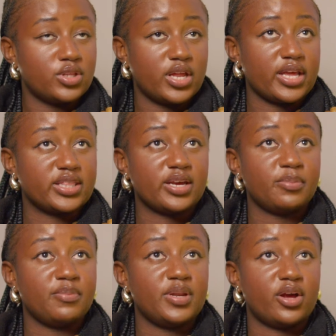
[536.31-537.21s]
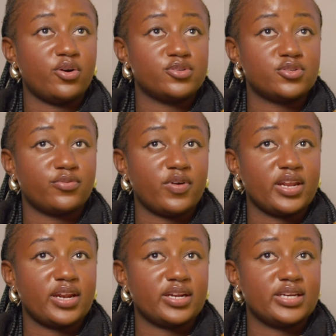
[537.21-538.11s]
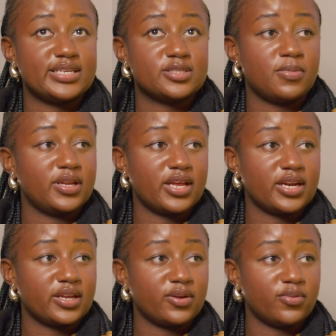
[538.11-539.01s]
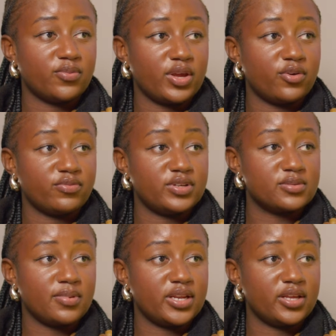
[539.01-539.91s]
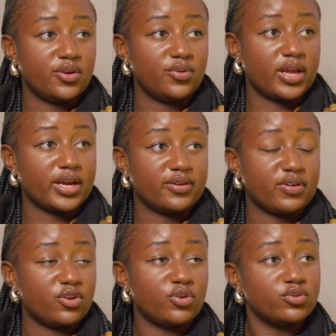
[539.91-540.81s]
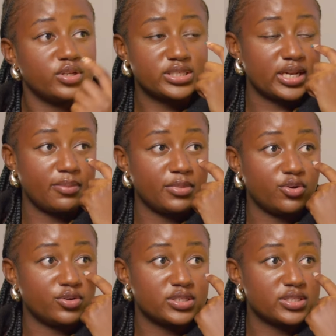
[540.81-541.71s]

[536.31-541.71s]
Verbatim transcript: I think maybe now also find a disciplinary way of disciplining you. Like, if I don't do this, let me not